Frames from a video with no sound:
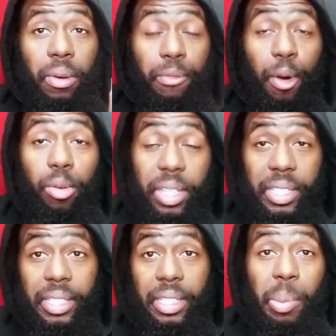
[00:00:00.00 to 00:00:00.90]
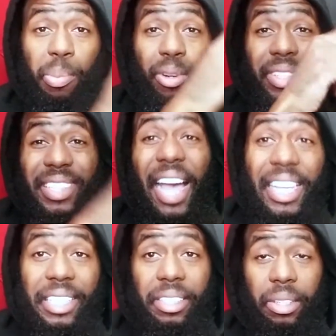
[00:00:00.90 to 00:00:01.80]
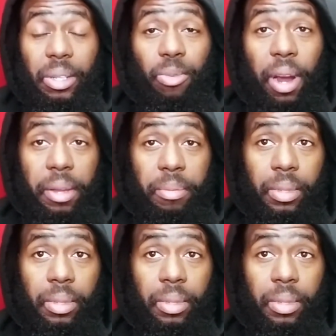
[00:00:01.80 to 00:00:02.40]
focused, precise, right?